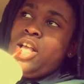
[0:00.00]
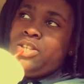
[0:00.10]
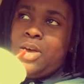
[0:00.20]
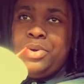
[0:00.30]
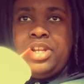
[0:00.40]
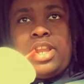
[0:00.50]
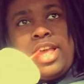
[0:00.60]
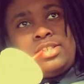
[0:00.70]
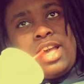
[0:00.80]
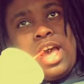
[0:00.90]
So I went and
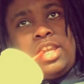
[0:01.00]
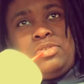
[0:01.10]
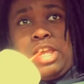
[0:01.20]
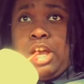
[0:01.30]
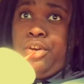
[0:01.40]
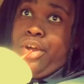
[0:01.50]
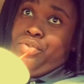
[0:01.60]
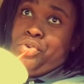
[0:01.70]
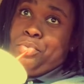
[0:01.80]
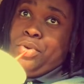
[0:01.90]
asked the guy, and he was like, I don't
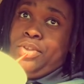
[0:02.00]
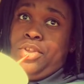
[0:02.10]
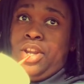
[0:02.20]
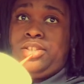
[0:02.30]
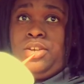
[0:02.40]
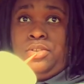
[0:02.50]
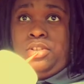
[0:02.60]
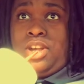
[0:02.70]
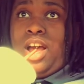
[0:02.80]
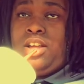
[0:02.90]
have the number. So then I told
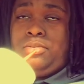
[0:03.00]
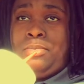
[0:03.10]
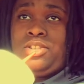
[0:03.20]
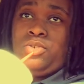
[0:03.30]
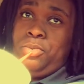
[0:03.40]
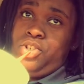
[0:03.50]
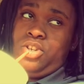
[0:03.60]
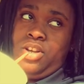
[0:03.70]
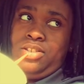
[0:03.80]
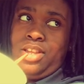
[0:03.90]
the guy, my store
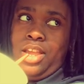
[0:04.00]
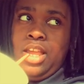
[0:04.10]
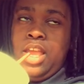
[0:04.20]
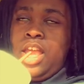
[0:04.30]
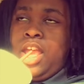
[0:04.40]
manager, I was like,